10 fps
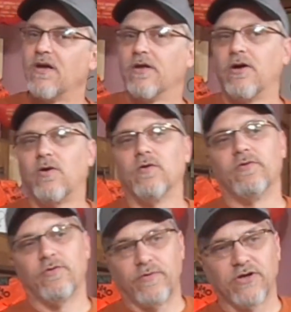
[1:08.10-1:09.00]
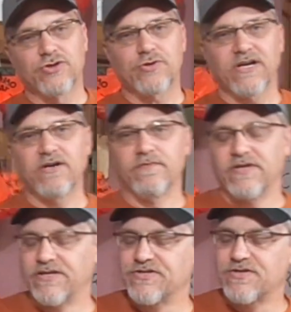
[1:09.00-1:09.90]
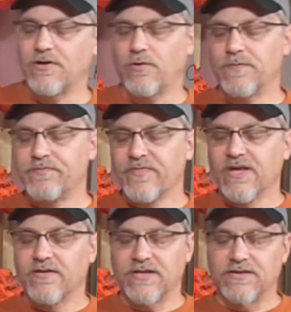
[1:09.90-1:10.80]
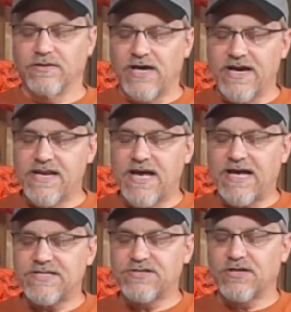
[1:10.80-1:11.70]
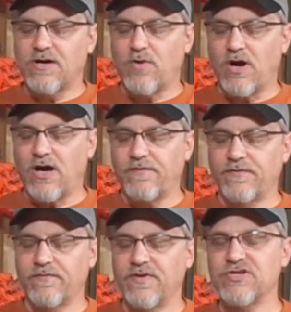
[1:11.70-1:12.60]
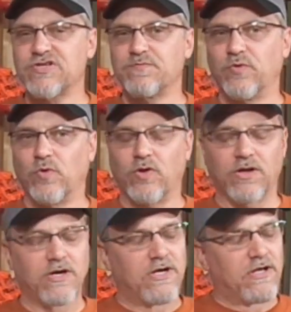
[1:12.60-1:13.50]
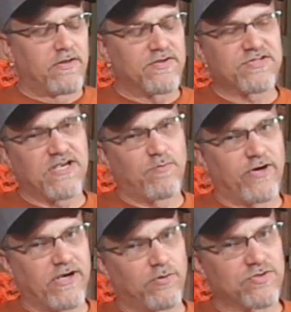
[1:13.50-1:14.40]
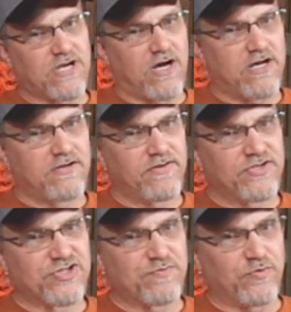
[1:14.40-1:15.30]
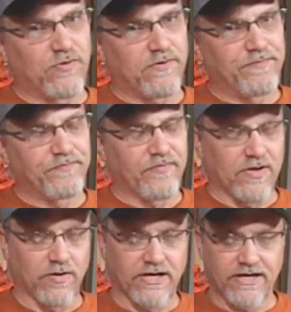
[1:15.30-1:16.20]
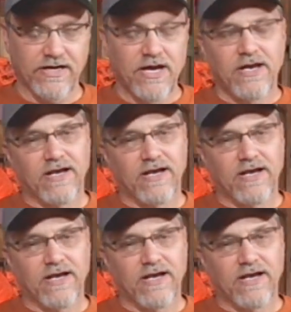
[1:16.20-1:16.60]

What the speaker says: Now, the real trick of it is, though, that the line has to come off of this spool the same way it goes onto this spool, okay?